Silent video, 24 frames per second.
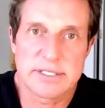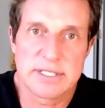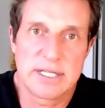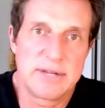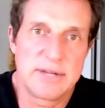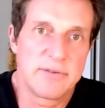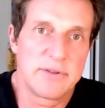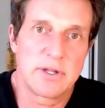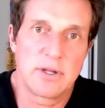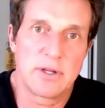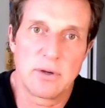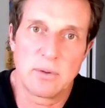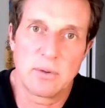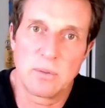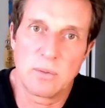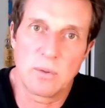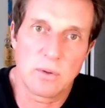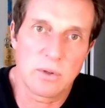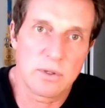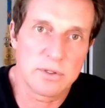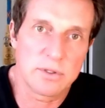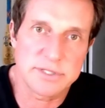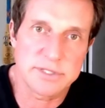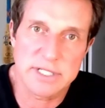Even though
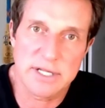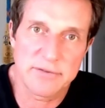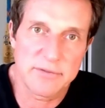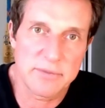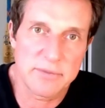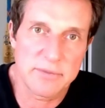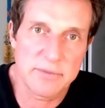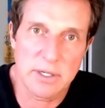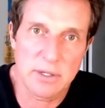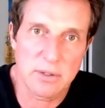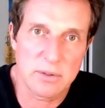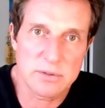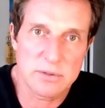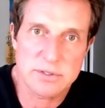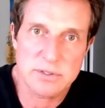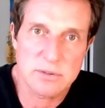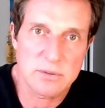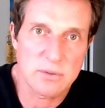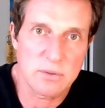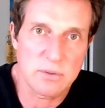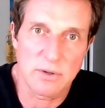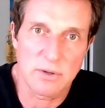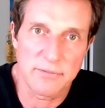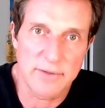or it's giving me a
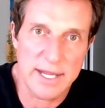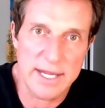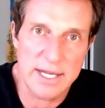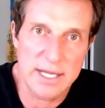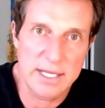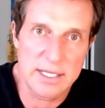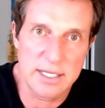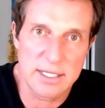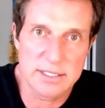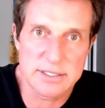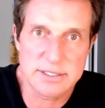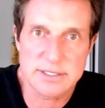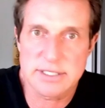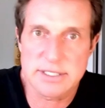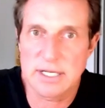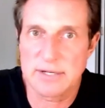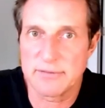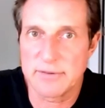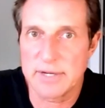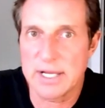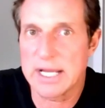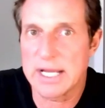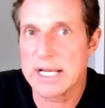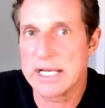score of 80 instead of
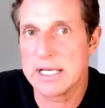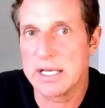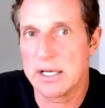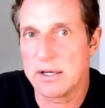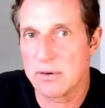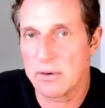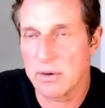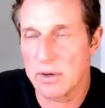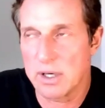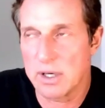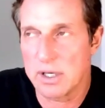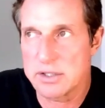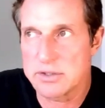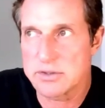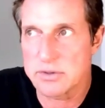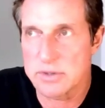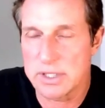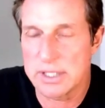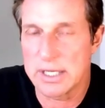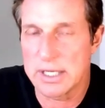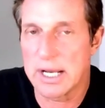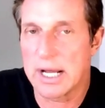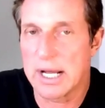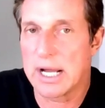90 or
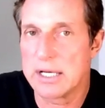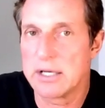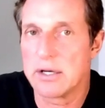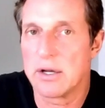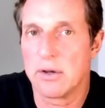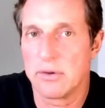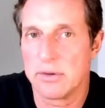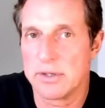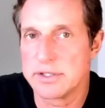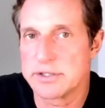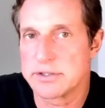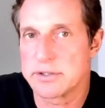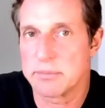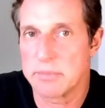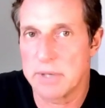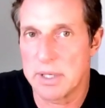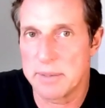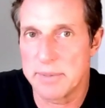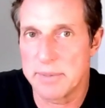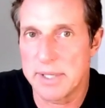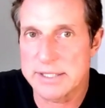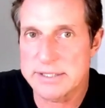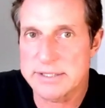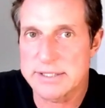100, I know these are my
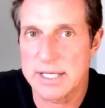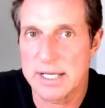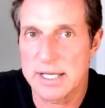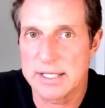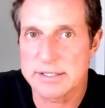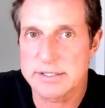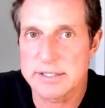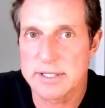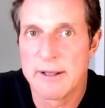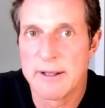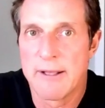best days.